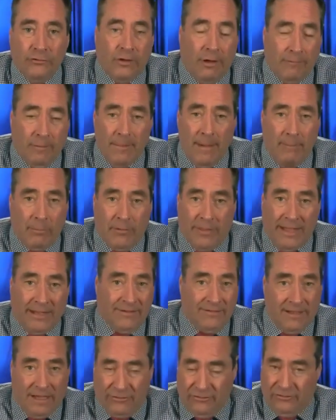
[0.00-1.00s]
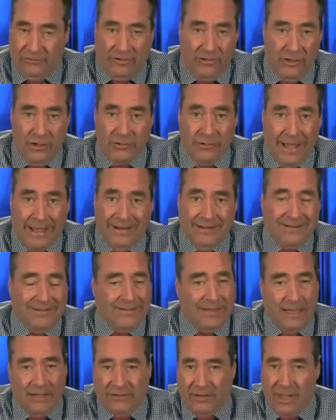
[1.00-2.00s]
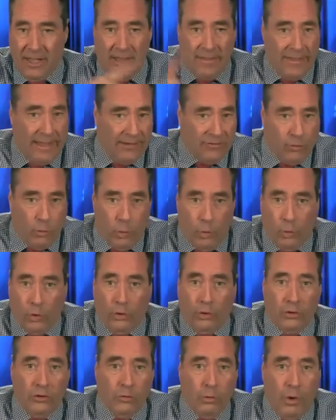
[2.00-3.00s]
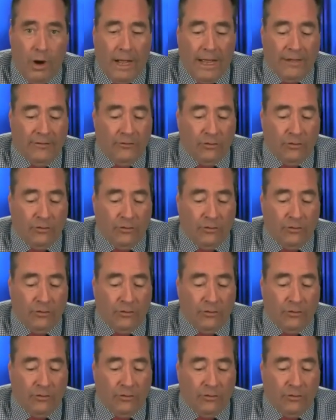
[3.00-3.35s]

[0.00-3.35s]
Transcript: Now, remember, that's not just in the United States, that's worldwide.